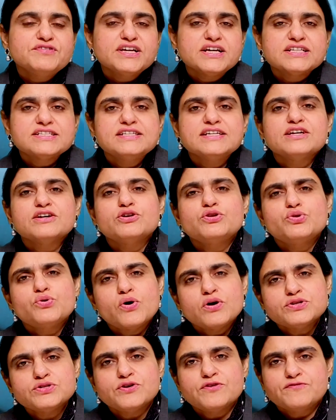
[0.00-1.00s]
we are seeing a
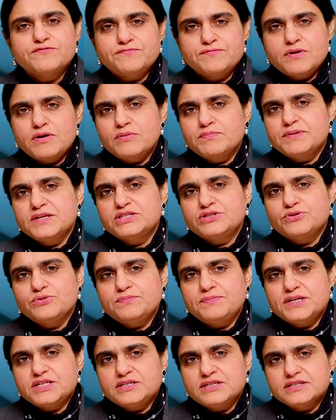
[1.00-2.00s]
lot of
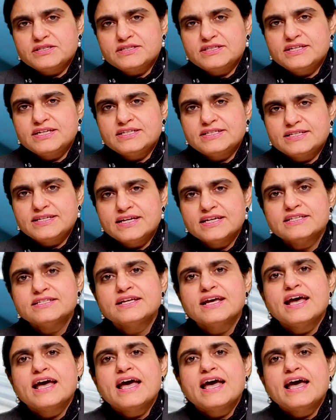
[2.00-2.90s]
PCO patients these days.